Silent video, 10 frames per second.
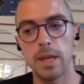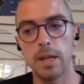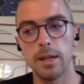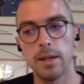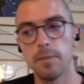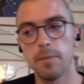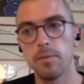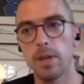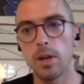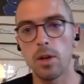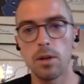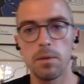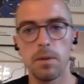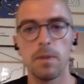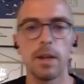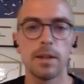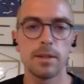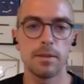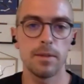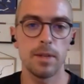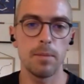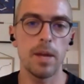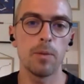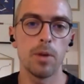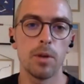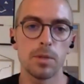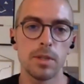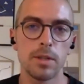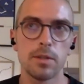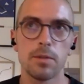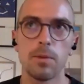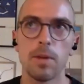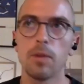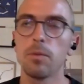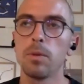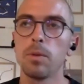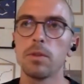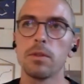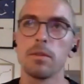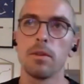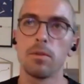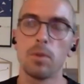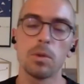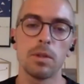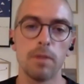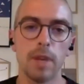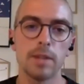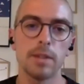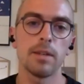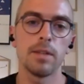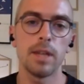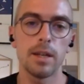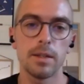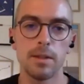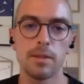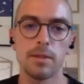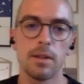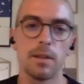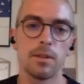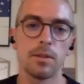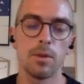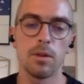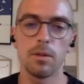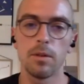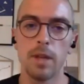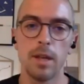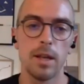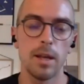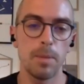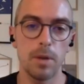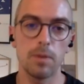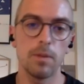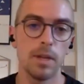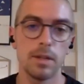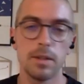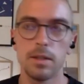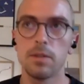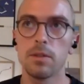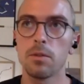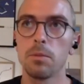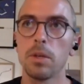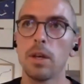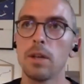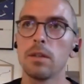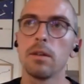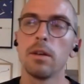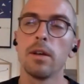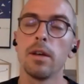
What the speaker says: And a lot of the things that my work was centered around was, of course, advising the artists and so on about their digital communication,